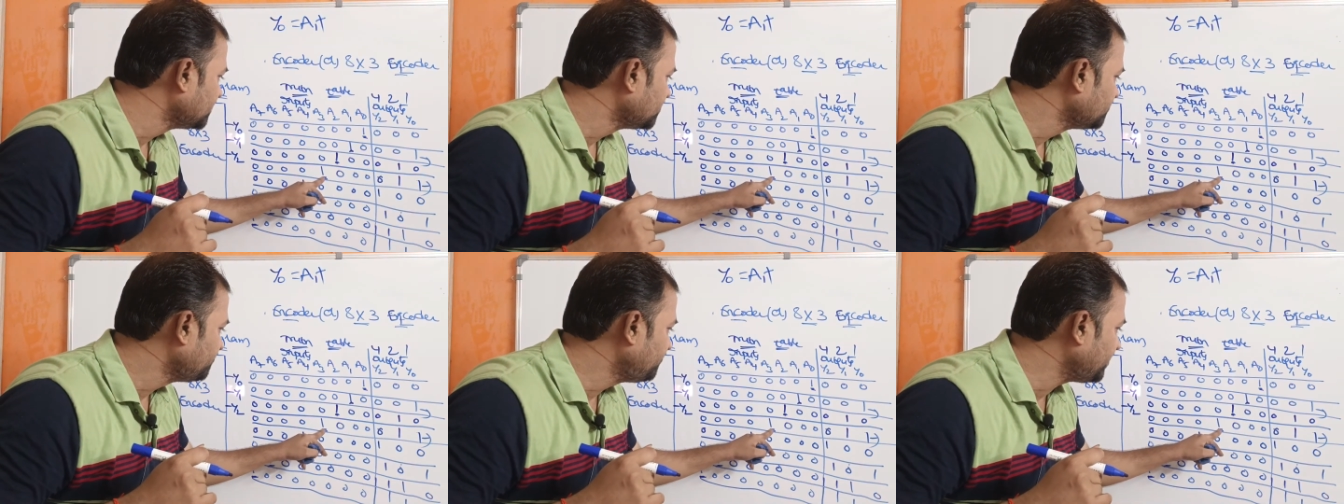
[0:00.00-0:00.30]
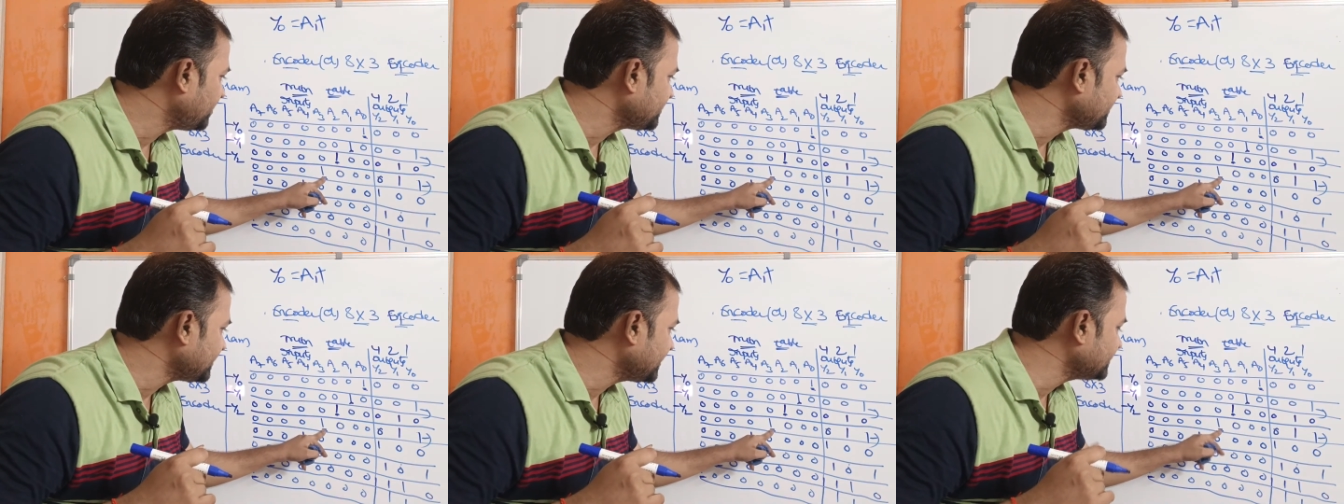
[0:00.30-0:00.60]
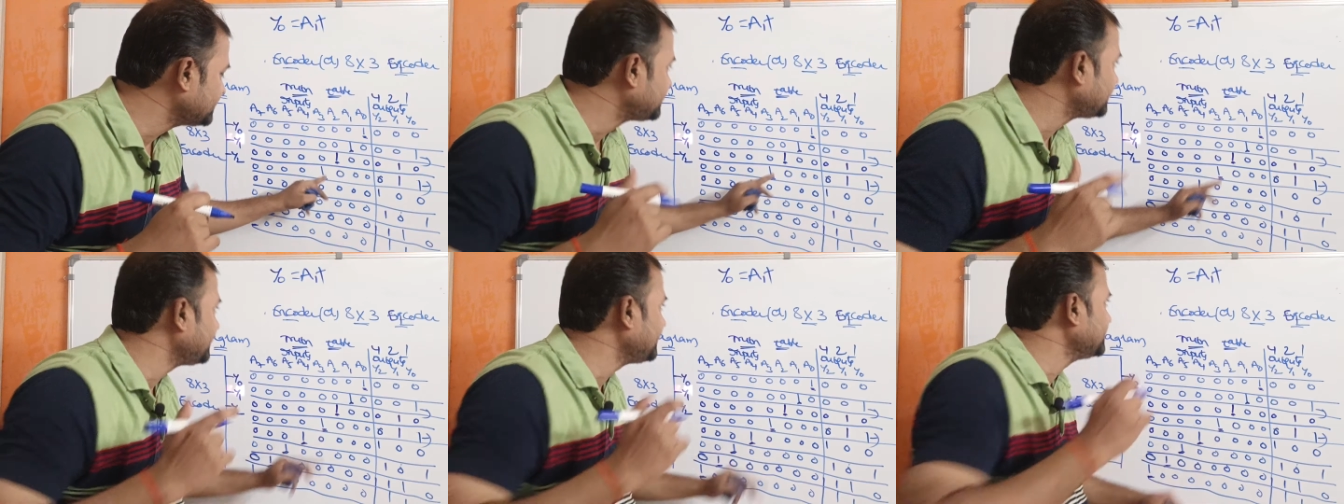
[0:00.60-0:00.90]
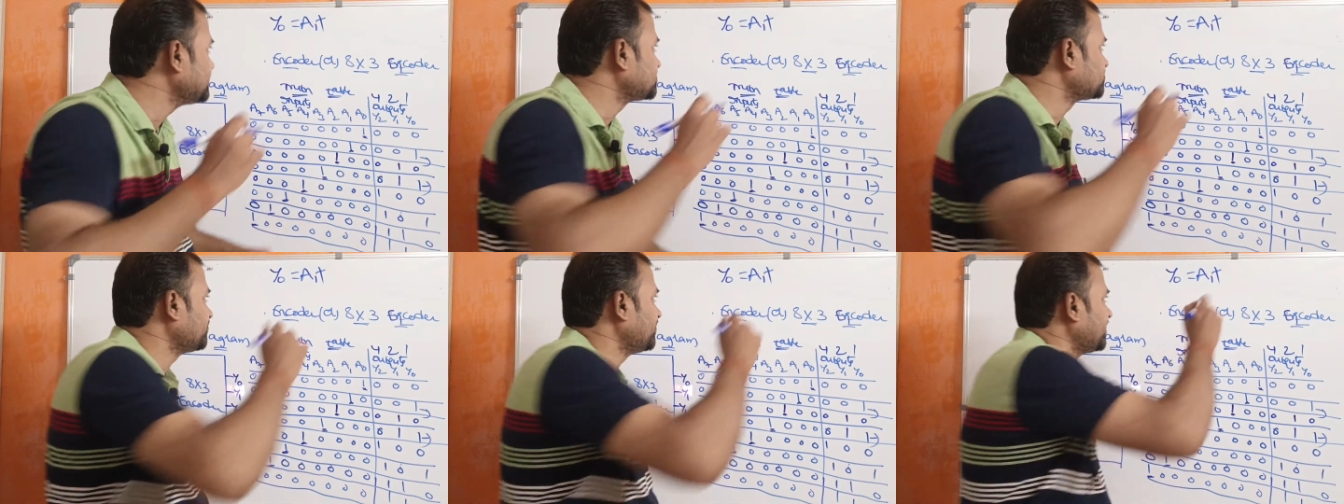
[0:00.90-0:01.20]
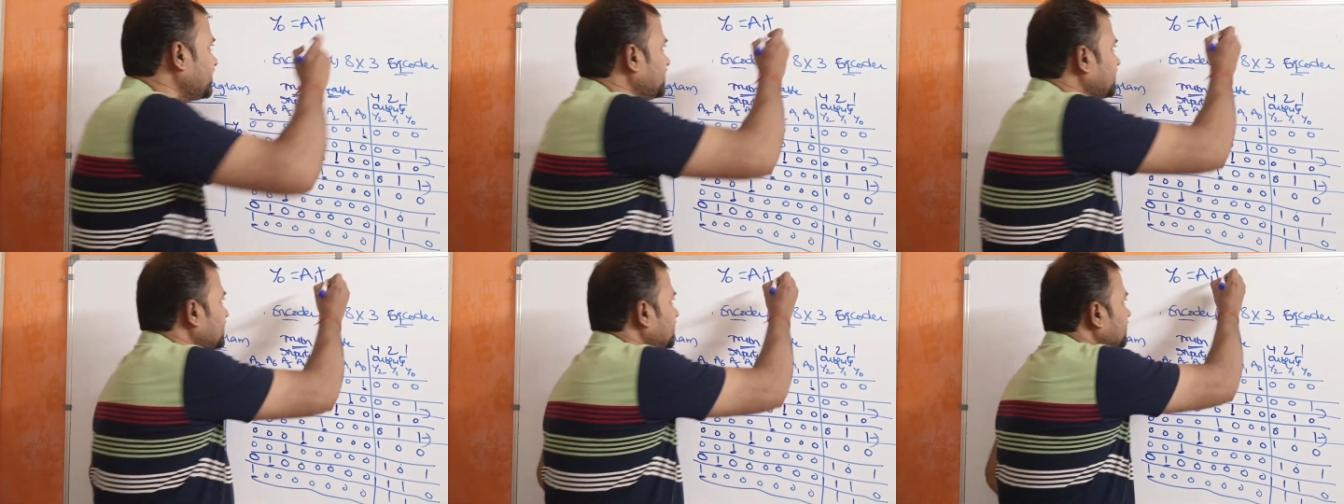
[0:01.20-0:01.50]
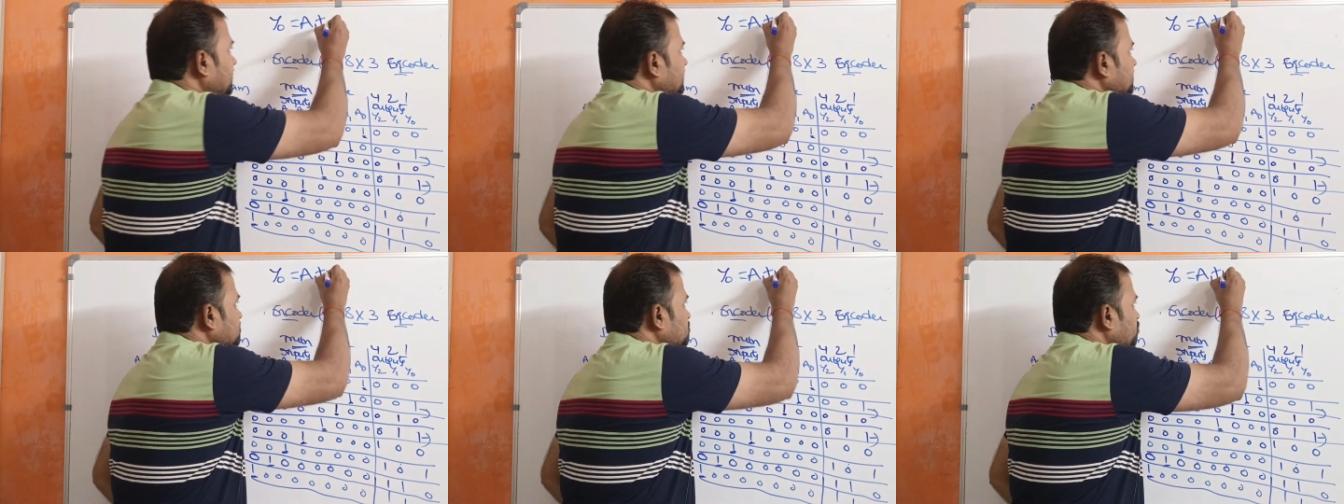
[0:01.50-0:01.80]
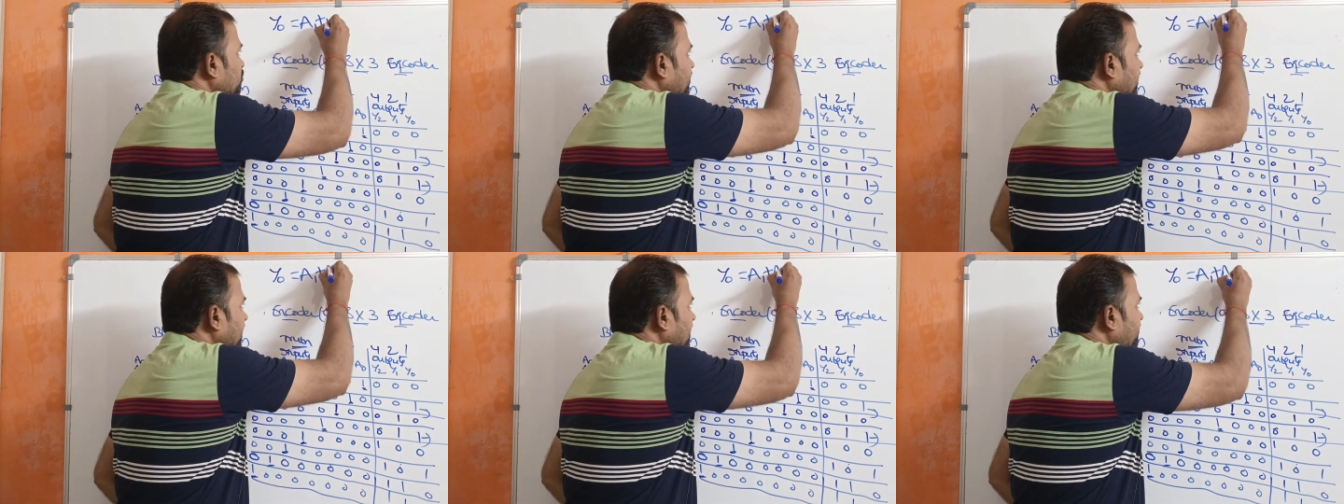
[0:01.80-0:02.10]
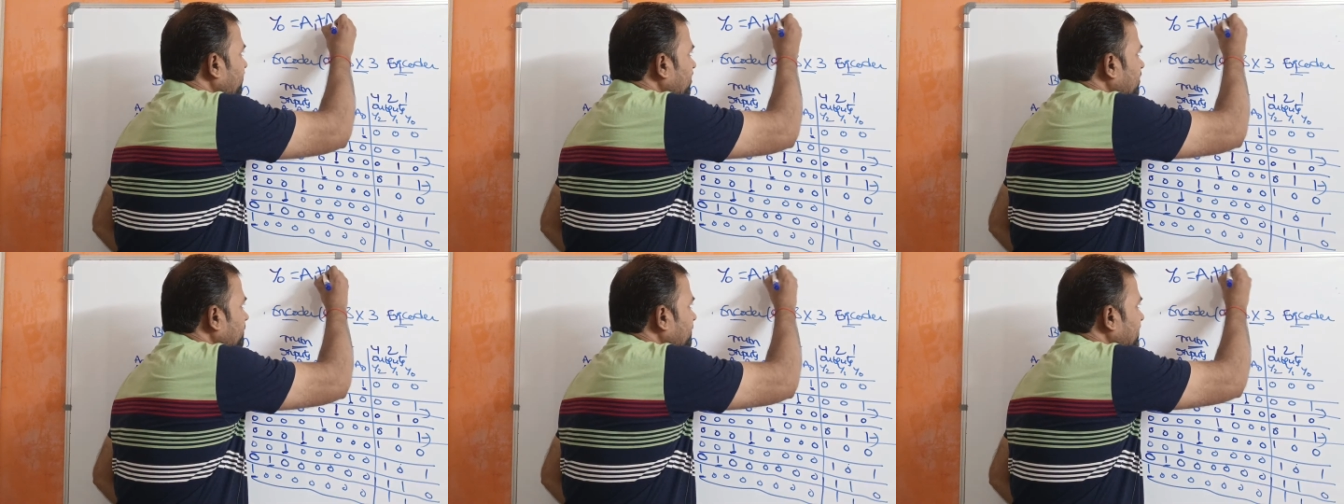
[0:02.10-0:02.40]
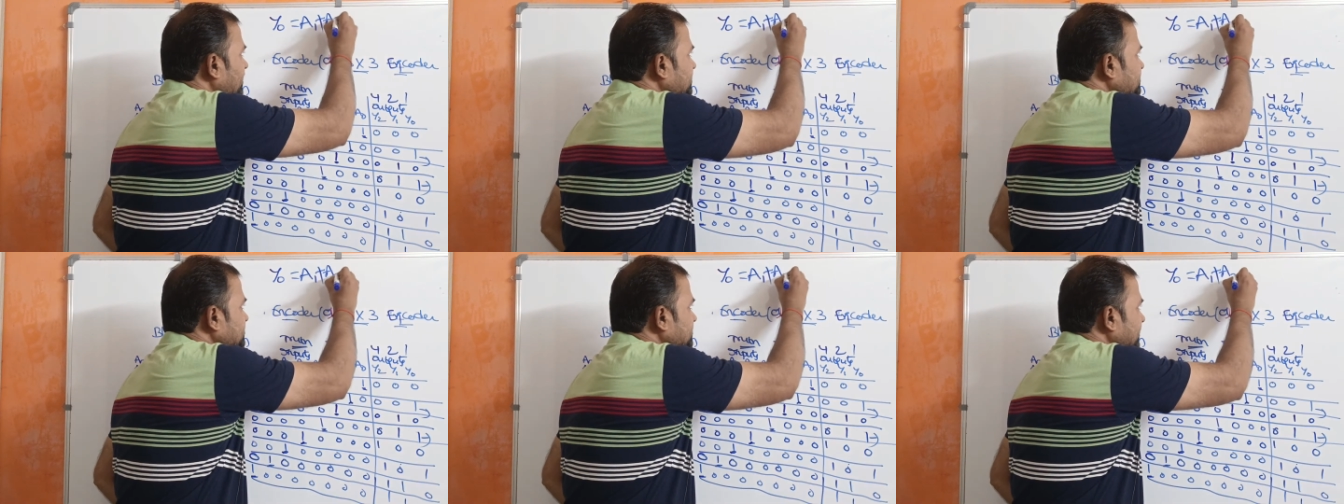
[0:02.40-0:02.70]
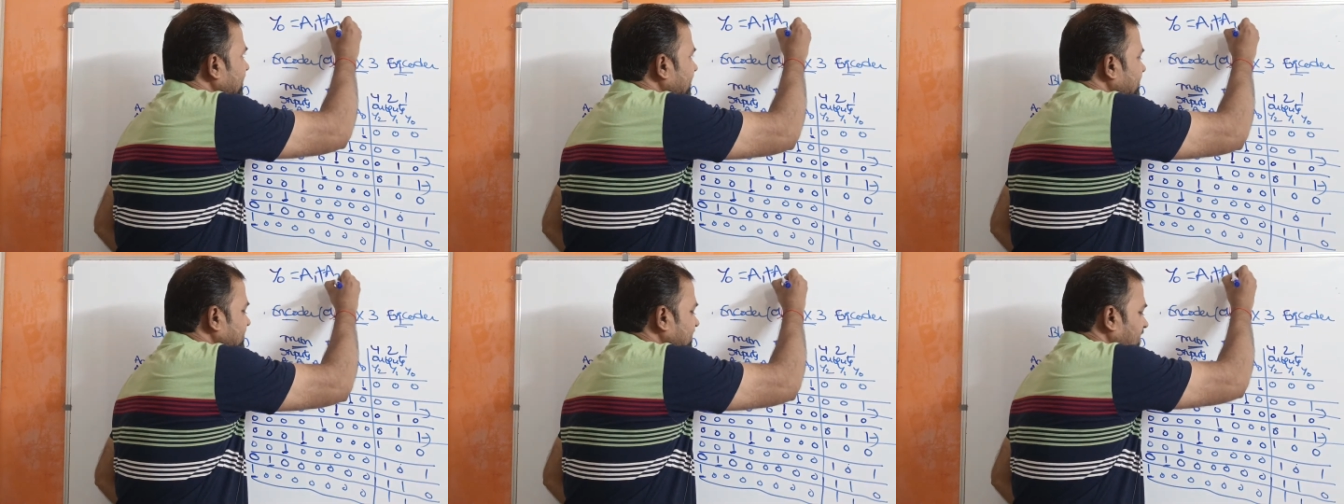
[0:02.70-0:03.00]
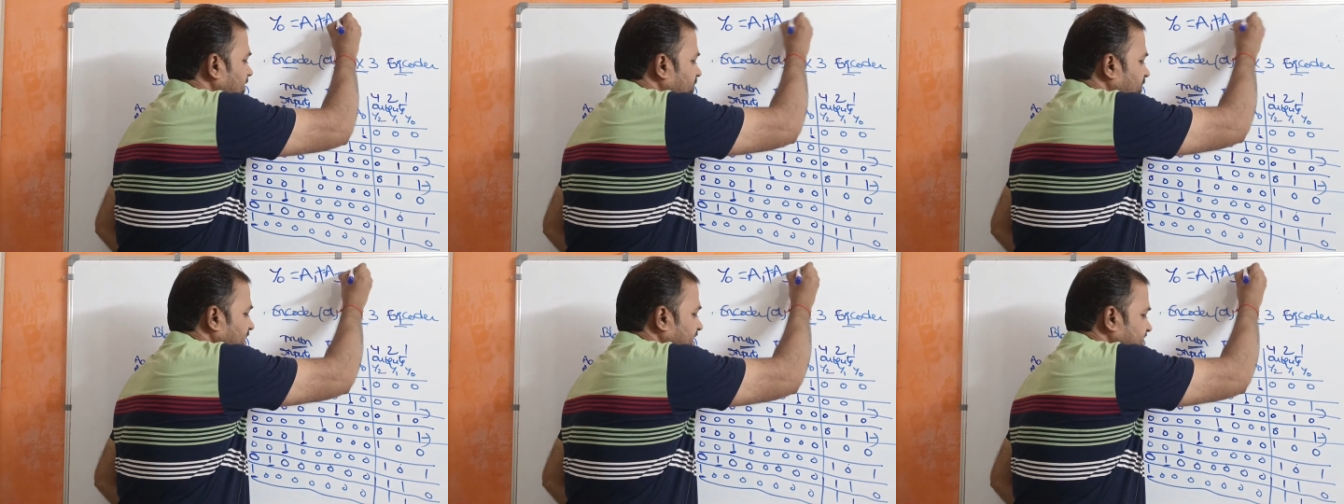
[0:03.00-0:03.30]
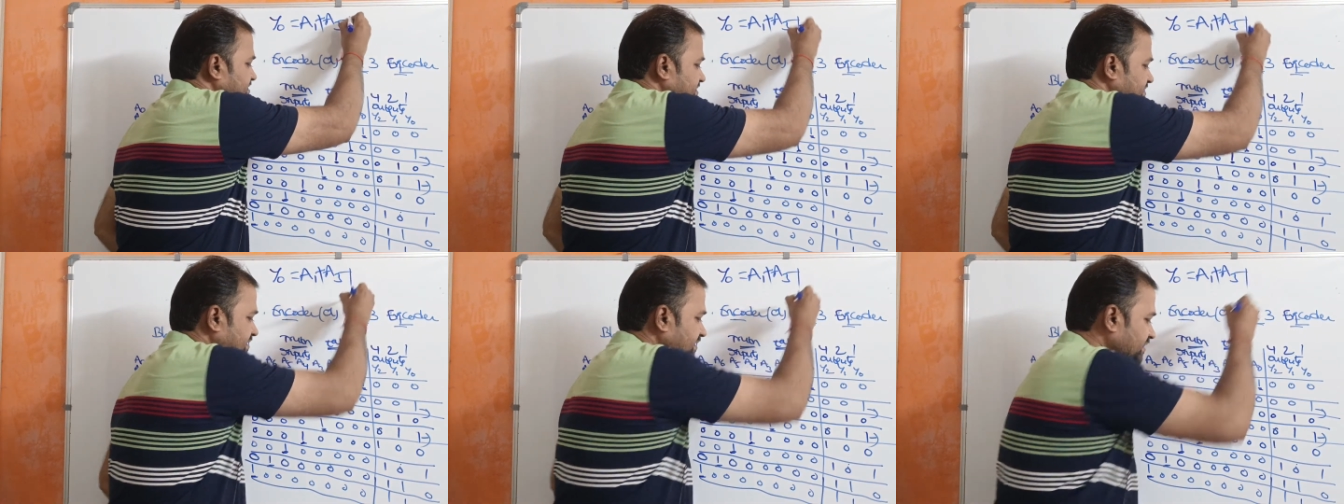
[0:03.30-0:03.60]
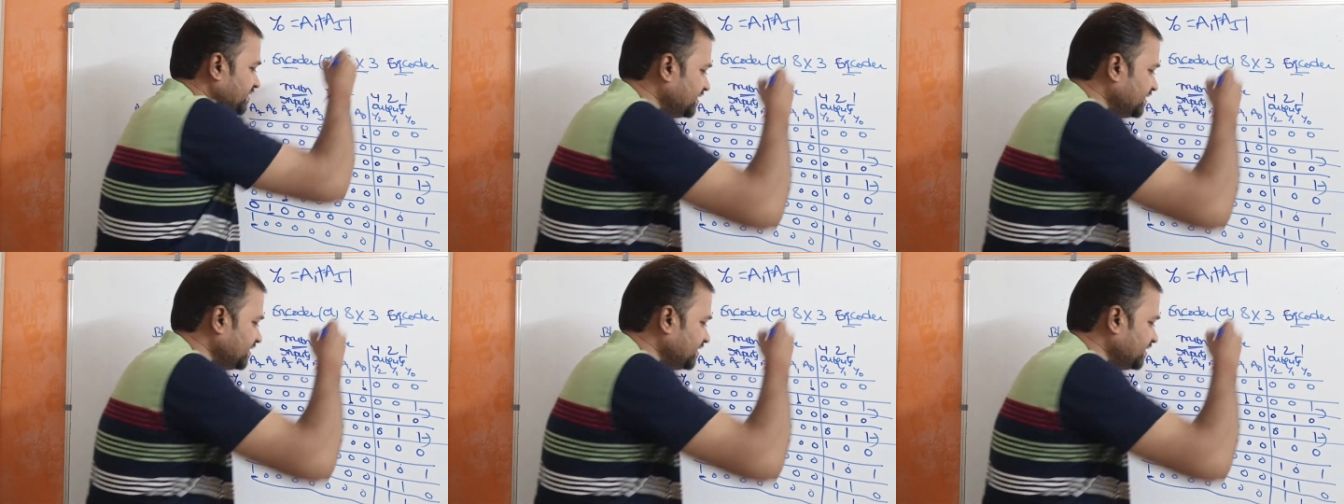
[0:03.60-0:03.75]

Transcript: when A3 is 1. So A1 plus A3 plus,